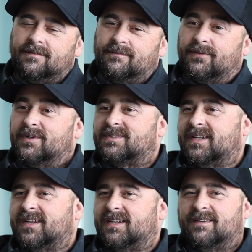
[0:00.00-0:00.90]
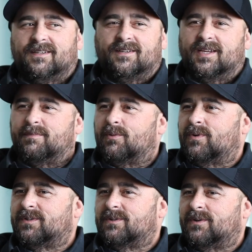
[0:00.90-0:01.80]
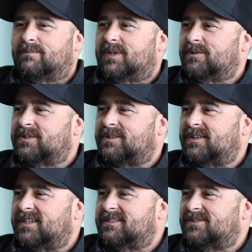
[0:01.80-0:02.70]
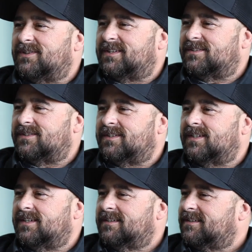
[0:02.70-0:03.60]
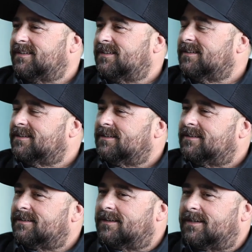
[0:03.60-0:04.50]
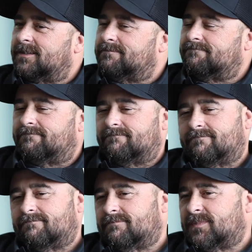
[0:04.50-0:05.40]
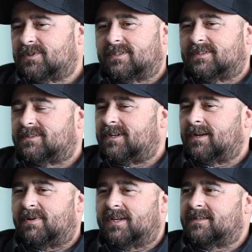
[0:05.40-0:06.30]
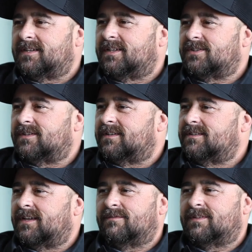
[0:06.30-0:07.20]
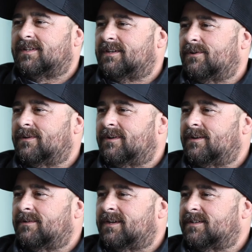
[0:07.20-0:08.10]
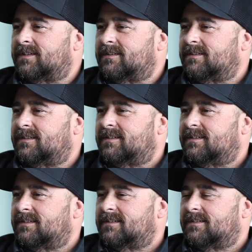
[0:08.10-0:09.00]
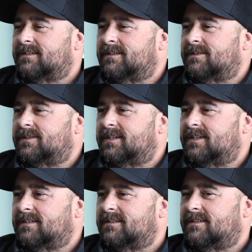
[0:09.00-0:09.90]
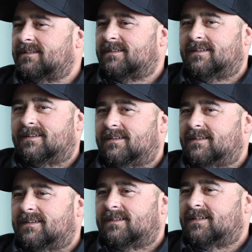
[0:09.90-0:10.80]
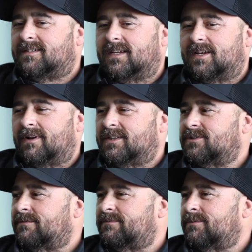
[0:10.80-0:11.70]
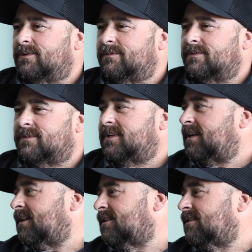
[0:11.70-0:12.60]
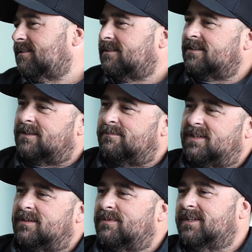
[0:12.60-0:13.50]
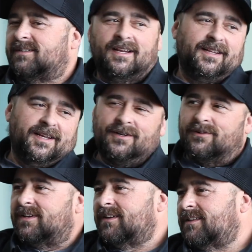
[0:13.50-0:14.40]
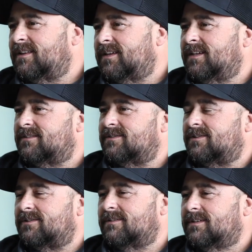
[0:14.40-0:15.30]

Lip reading: First thing, keep your window and mirrors clean so you can see. You just got to pay attention to everything going on around you. You know, you take your eyes off the road for a second and you could be in the breakdown lane or in another lane, so